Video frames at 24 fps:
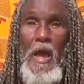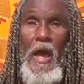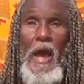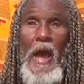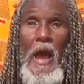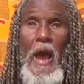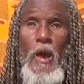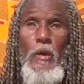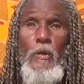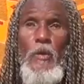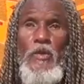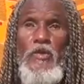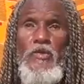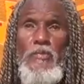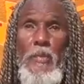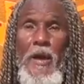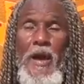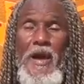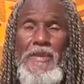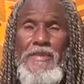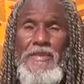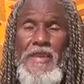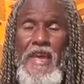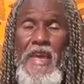Our
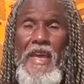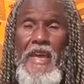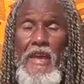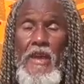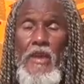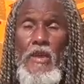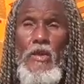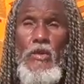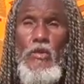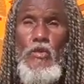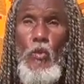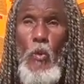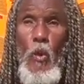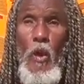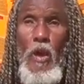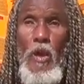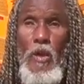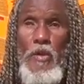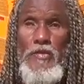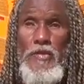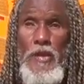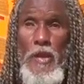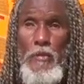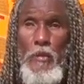response is,
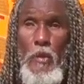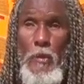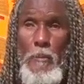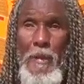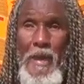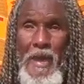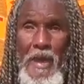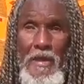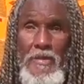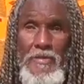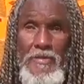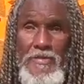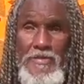was, and remains